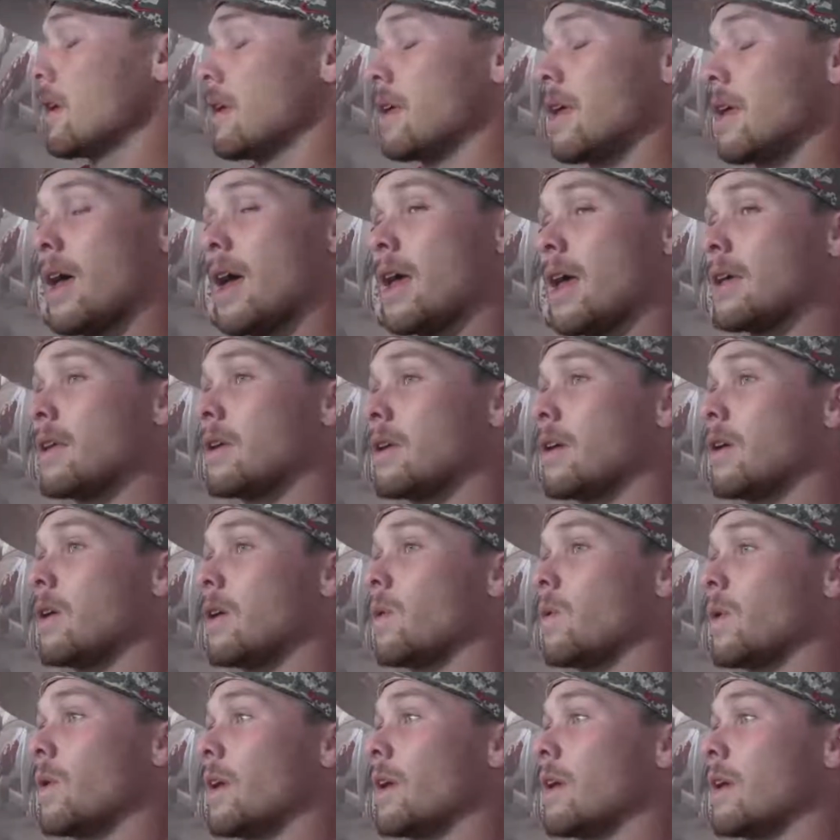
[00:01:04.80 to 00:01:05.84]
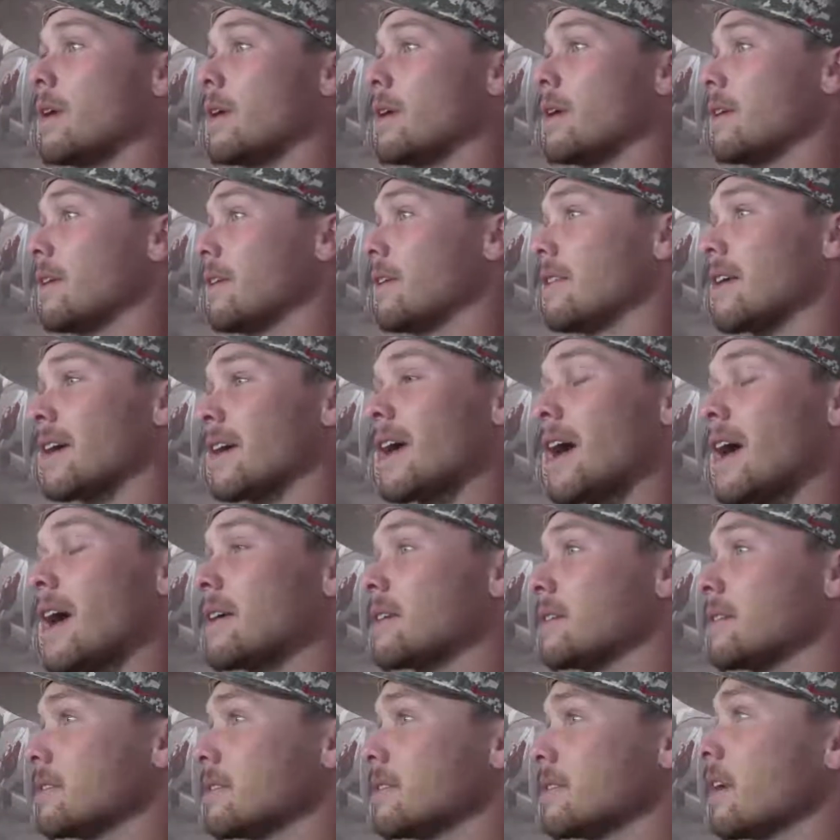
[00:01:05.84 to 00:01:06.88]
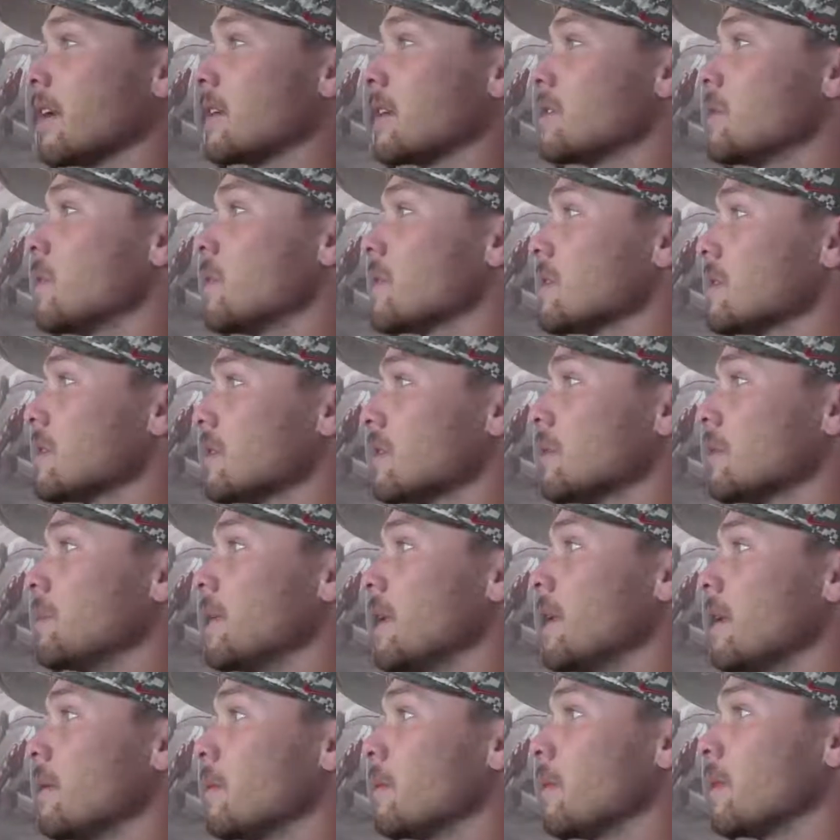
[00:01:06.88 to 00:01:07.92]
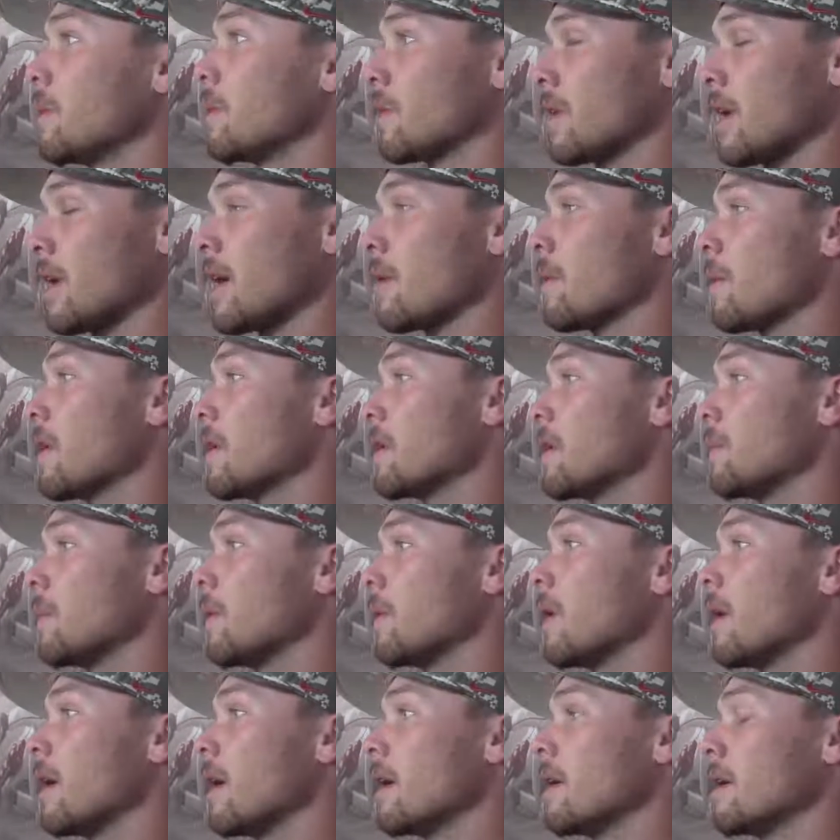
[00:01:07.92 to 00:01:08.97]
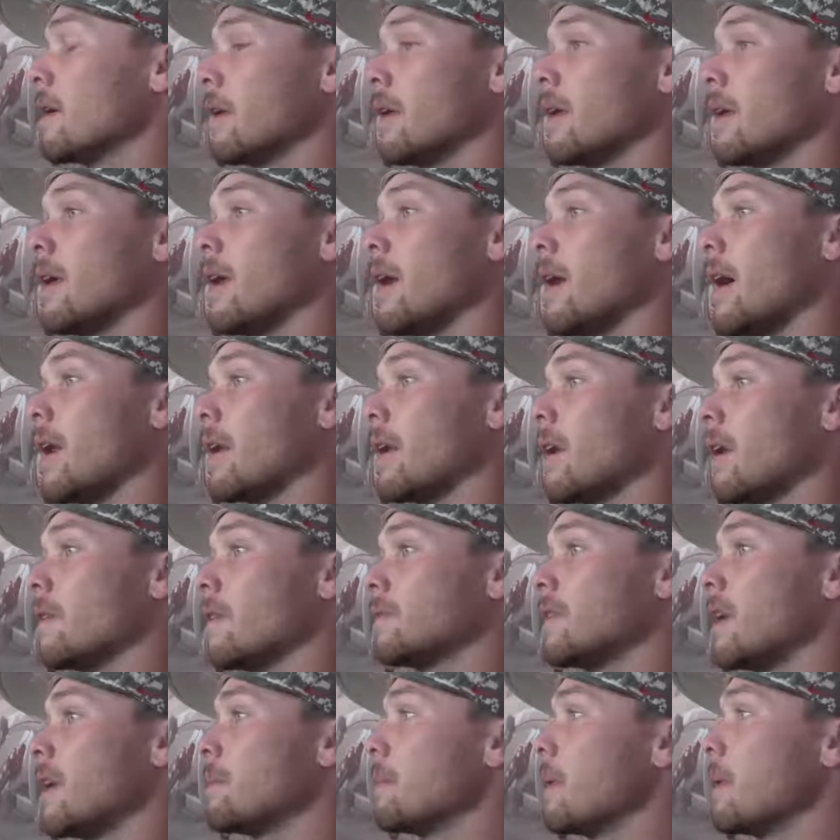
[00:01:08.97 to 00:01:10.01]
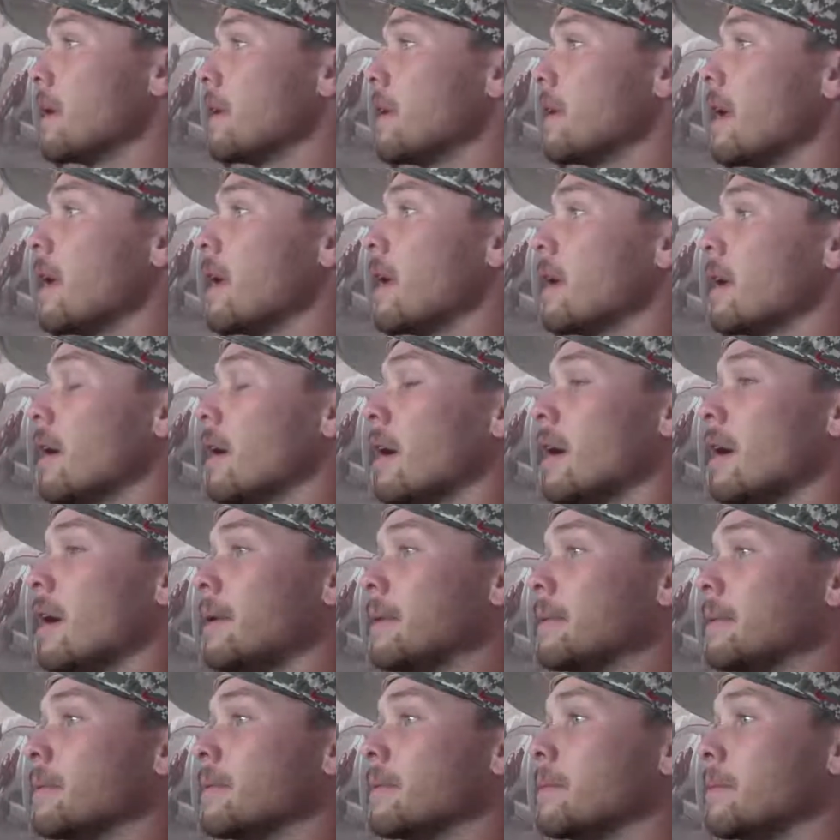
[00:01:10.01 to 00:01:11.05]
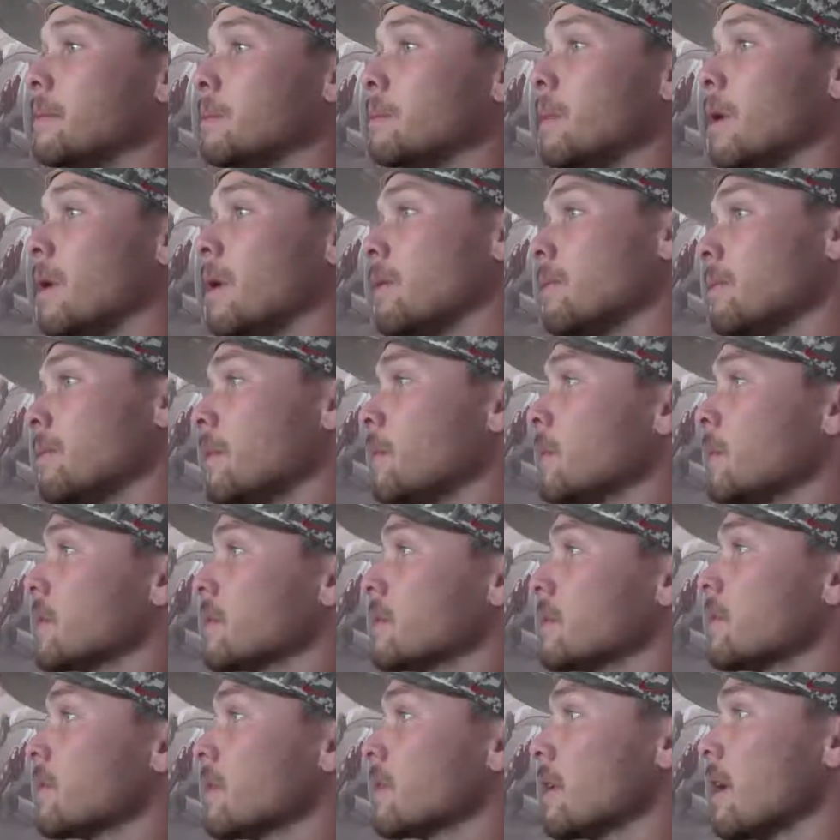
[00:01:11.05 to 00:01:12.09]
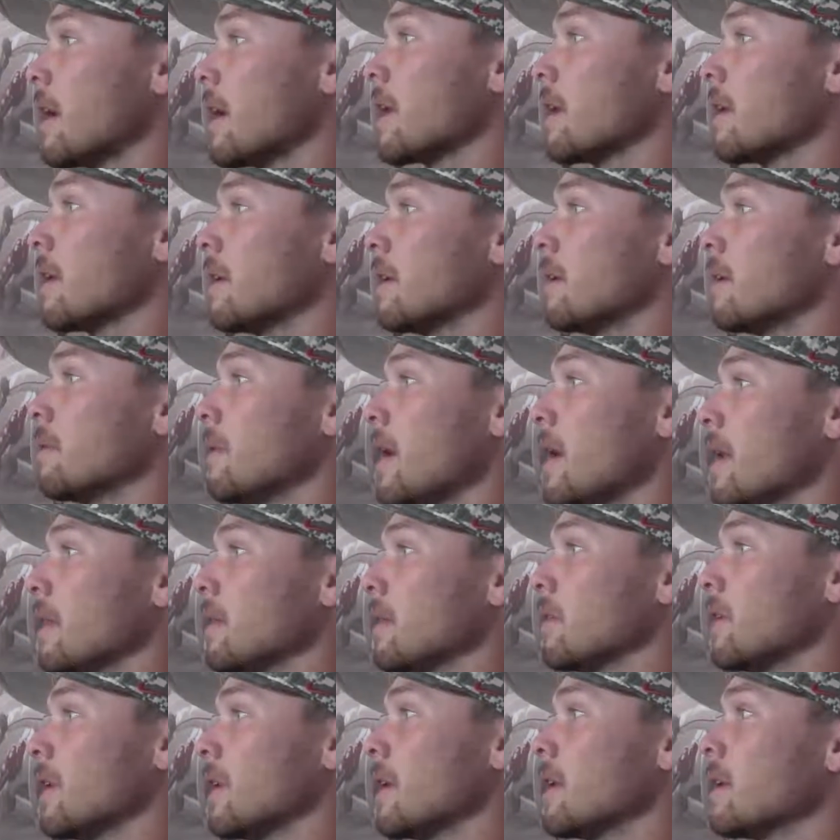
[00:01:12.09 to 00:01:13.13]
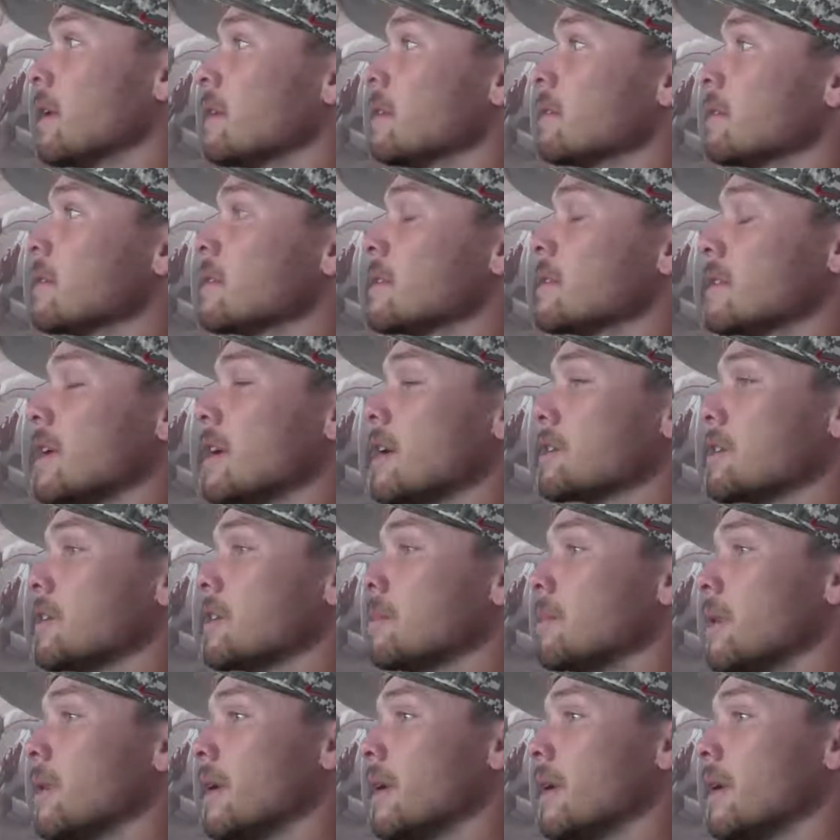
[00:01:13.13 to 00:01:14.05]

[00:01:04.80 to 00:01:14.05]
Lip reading: Yeah, you know, that guy stuck it to us a little bit, and we were kind of ready to play. Had an off day Monday, but we still kind of, you know, had a little hitting session.